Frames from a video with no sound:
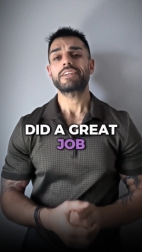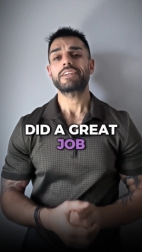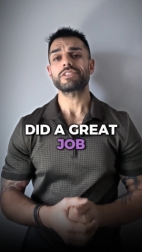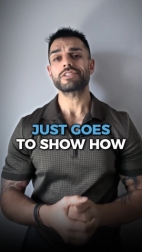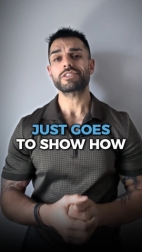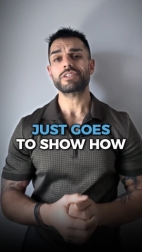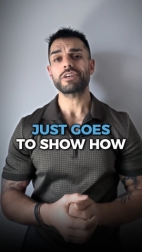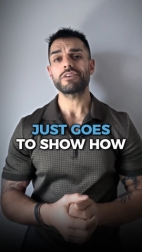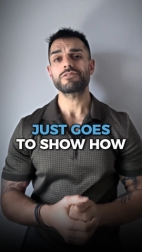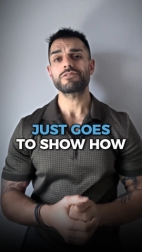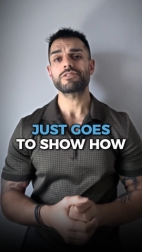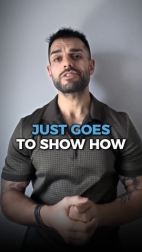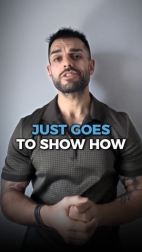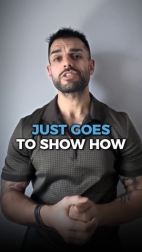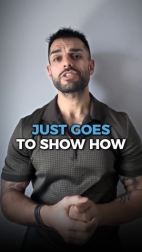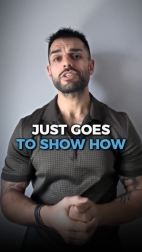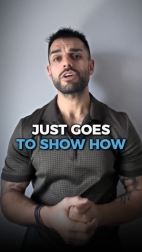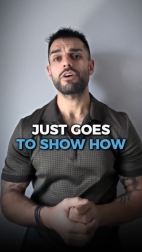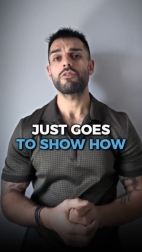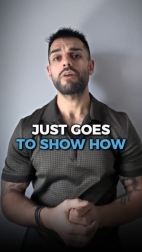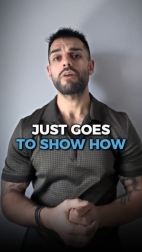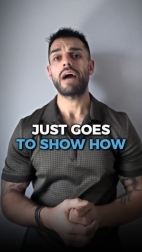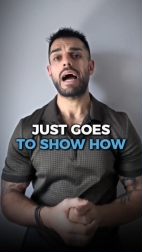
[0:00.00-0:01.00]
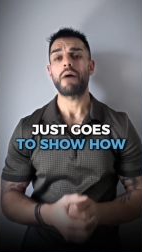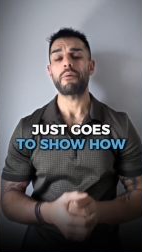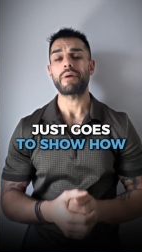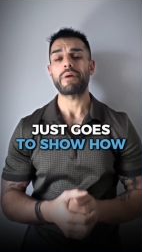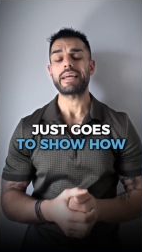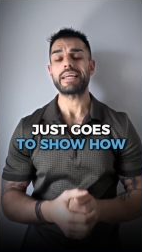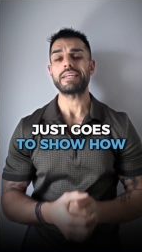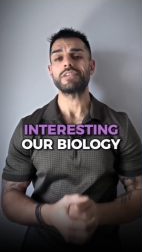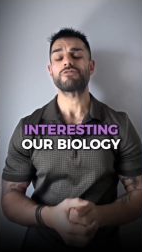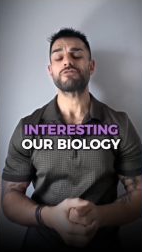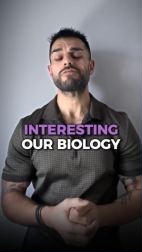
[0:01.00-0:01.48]
just goes to show
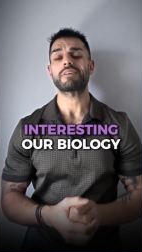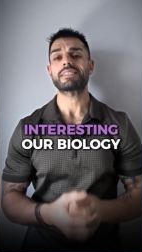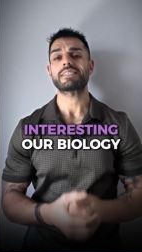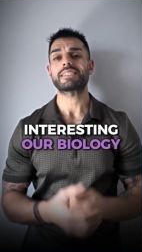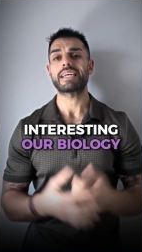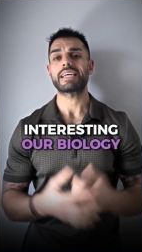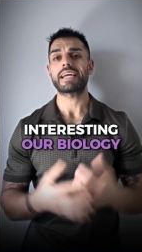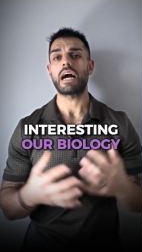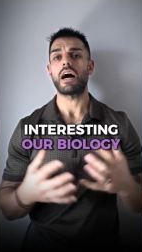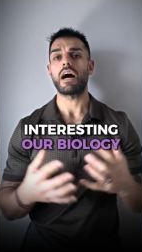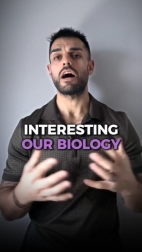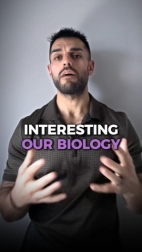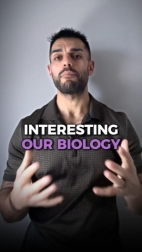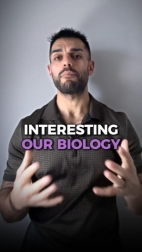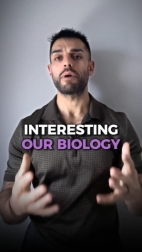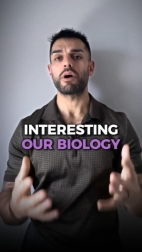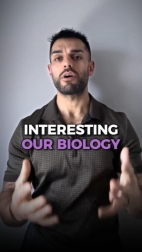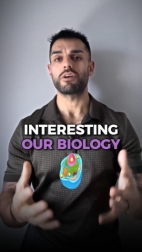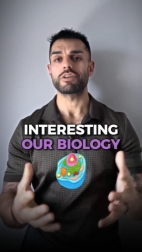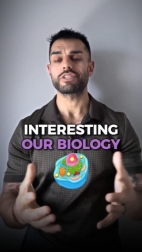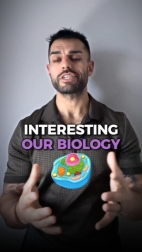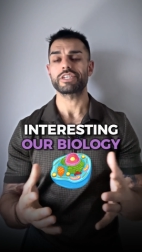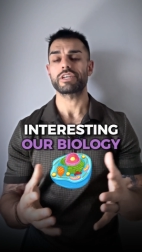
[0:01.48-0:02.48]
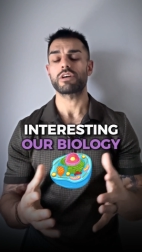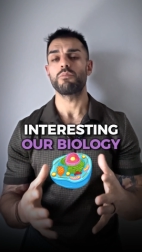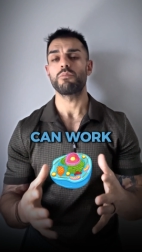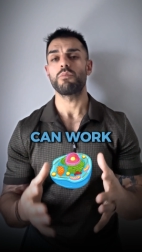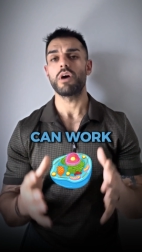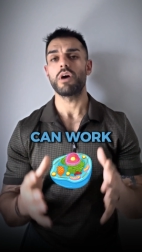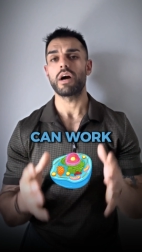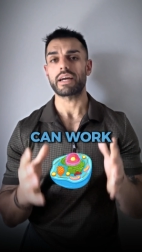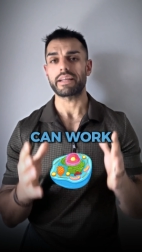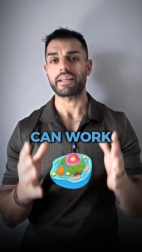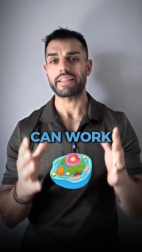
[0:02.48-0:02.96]
how interesting our biology
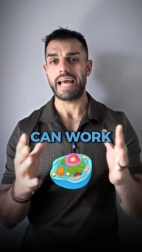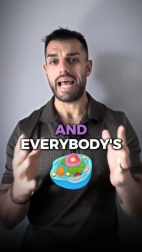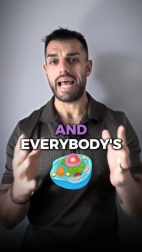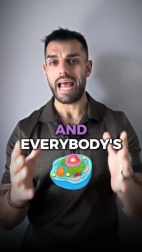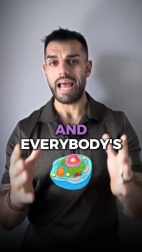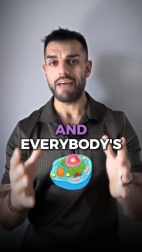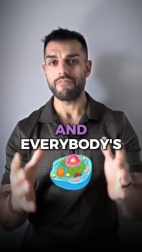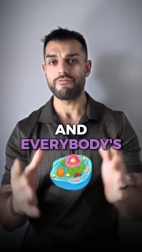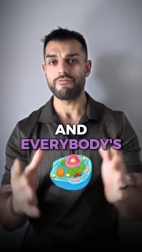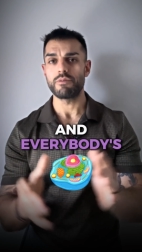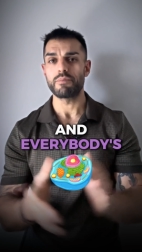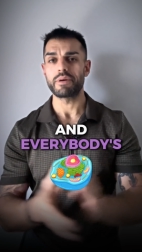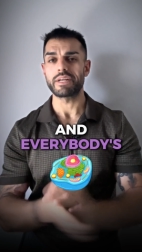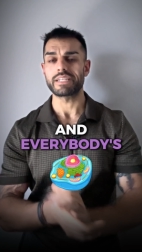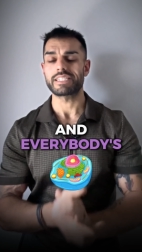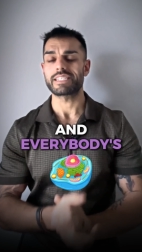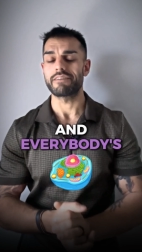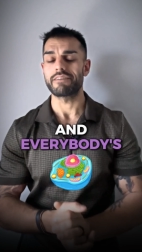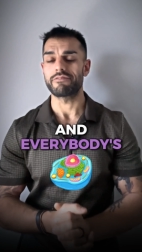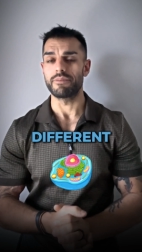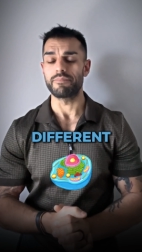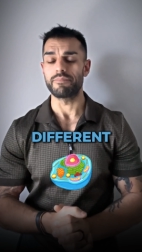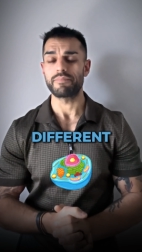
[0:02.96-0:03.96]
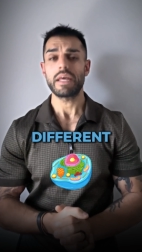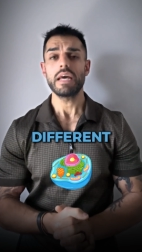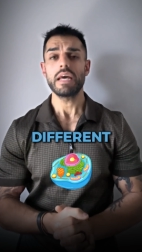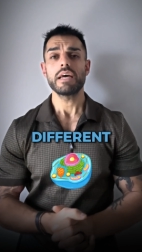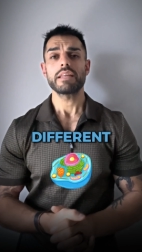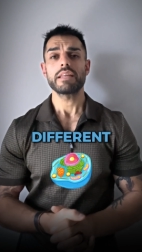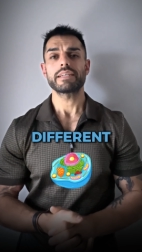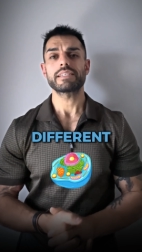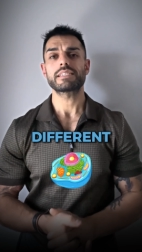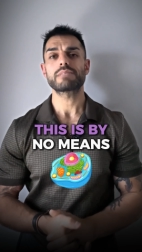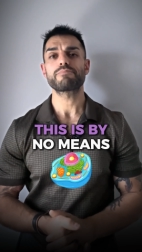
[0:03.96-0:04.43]
can work and that everybody's different.
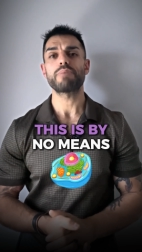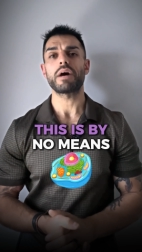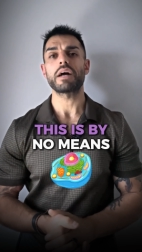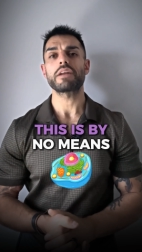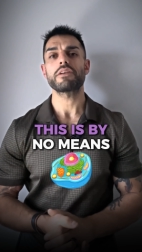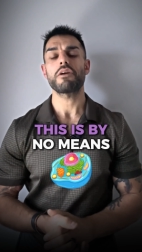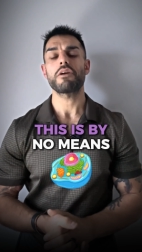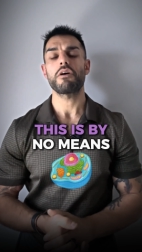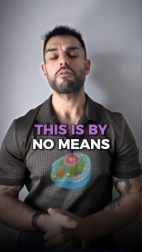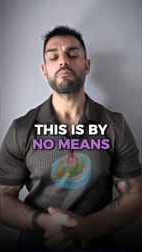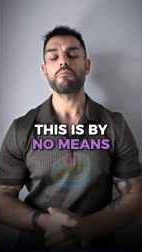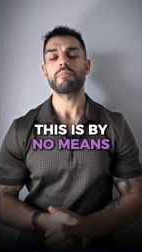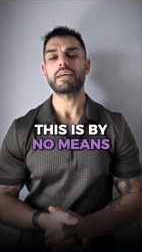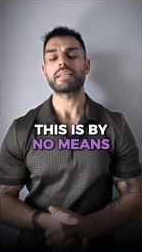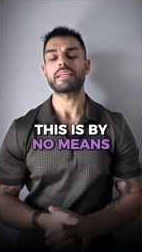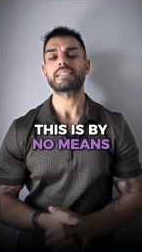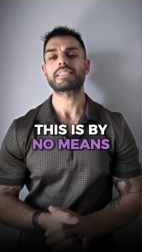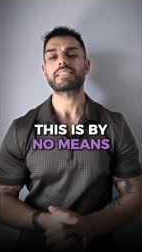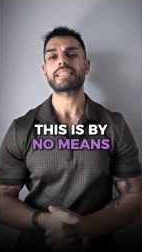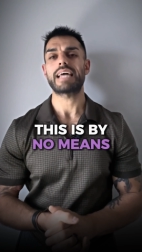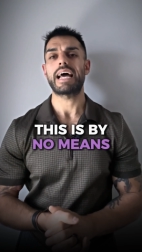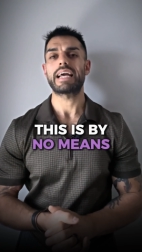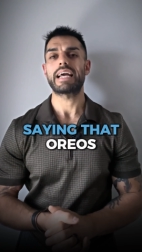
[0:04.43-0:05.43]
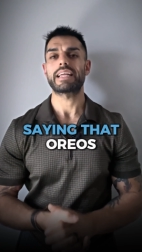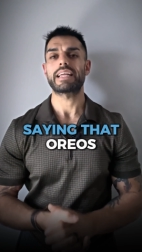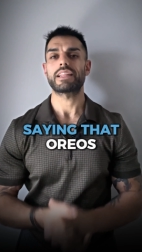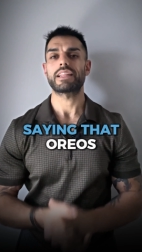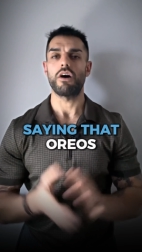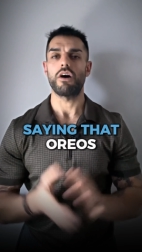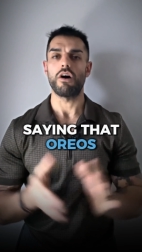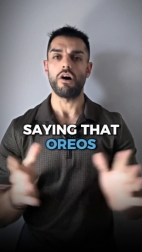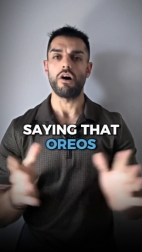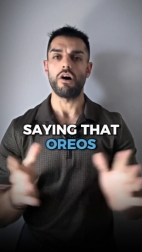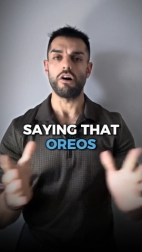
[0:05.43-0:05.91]
This is by no means saying
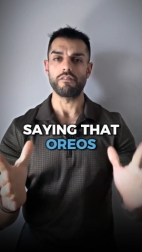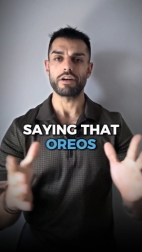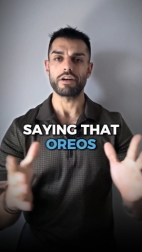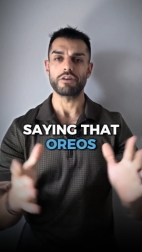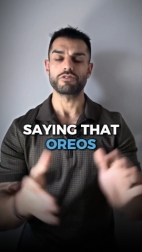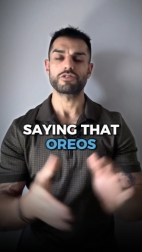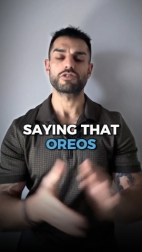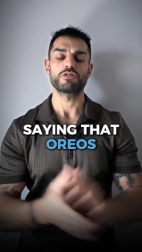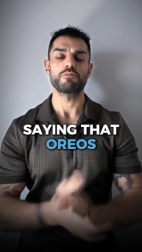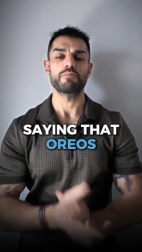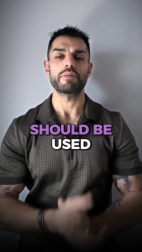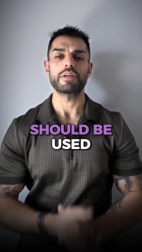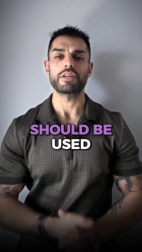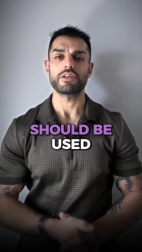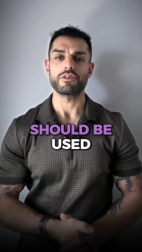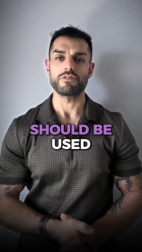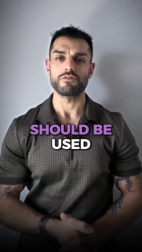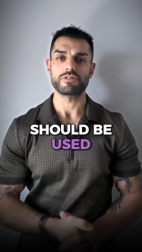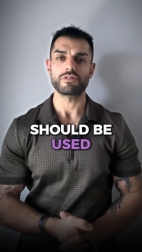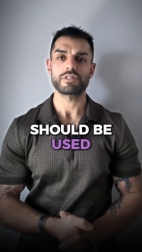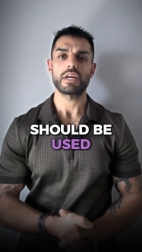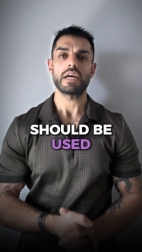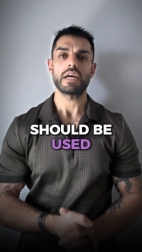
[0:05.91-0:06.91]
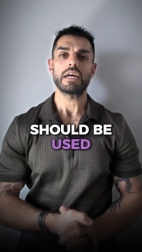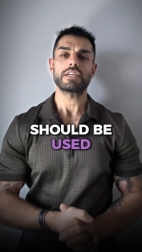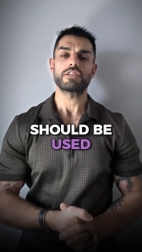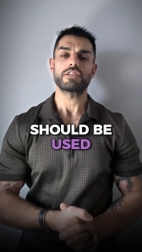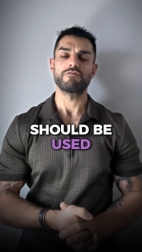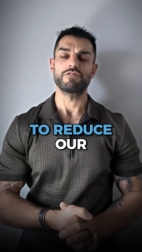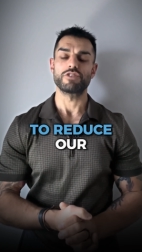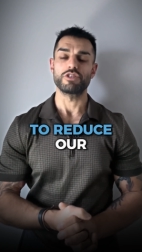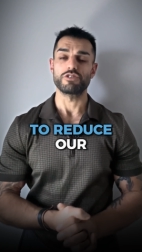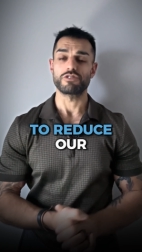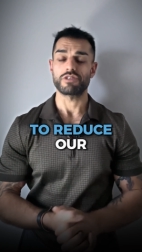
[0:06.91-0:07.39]
that Oreos should be used
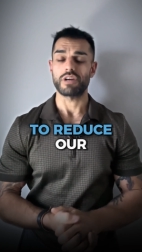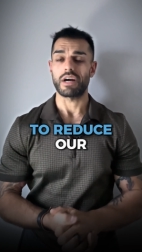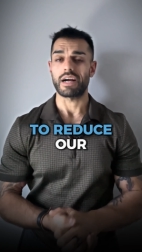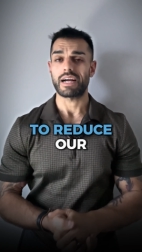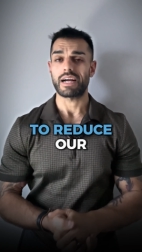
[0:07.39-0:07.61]
to reduce